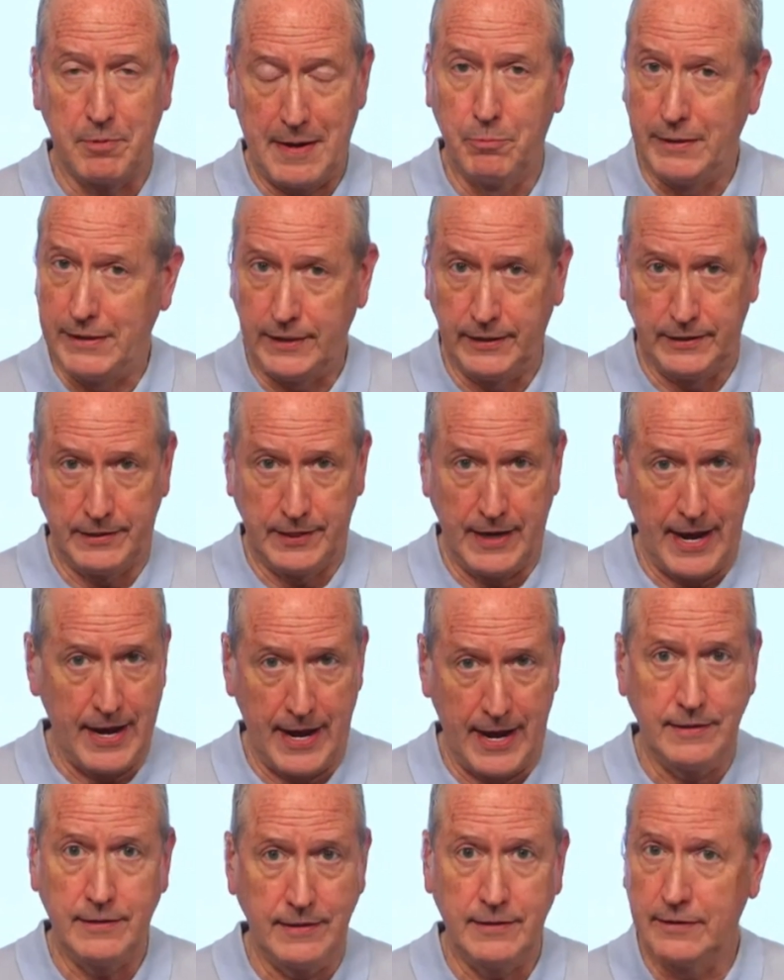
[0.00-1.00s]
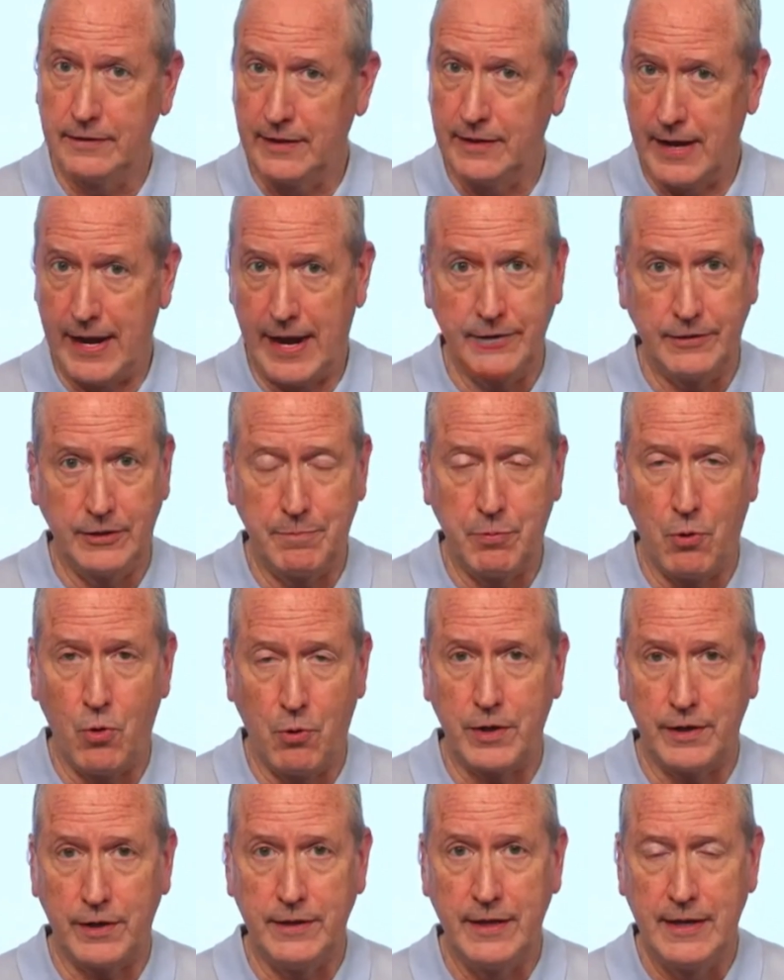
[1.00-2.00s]
be detained and
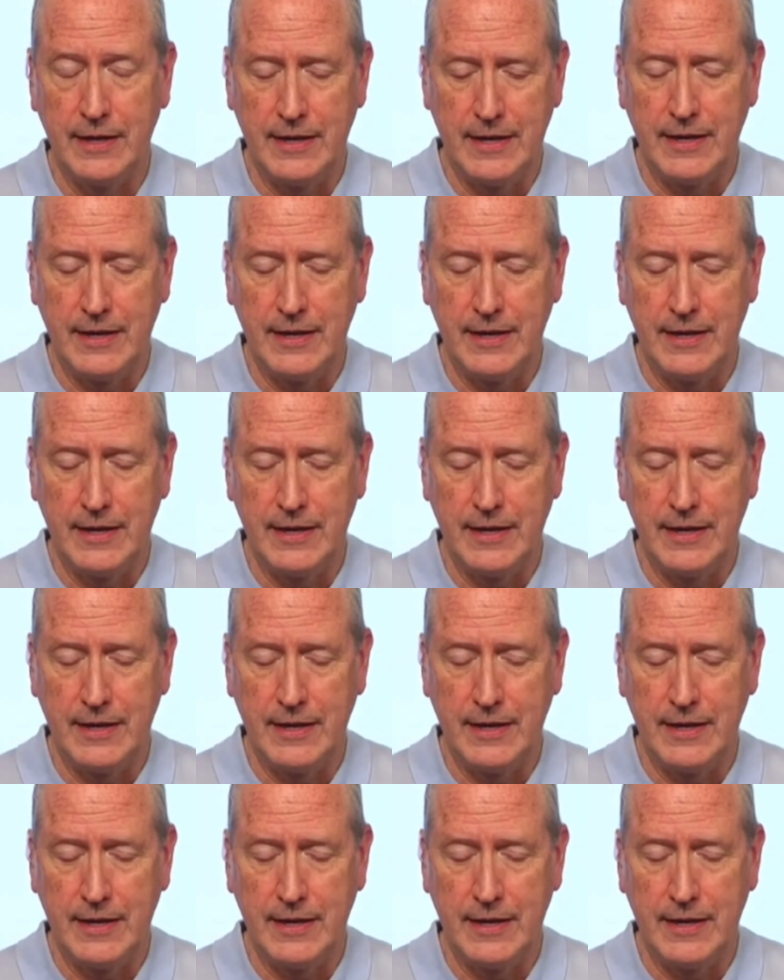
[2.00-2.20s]
deported.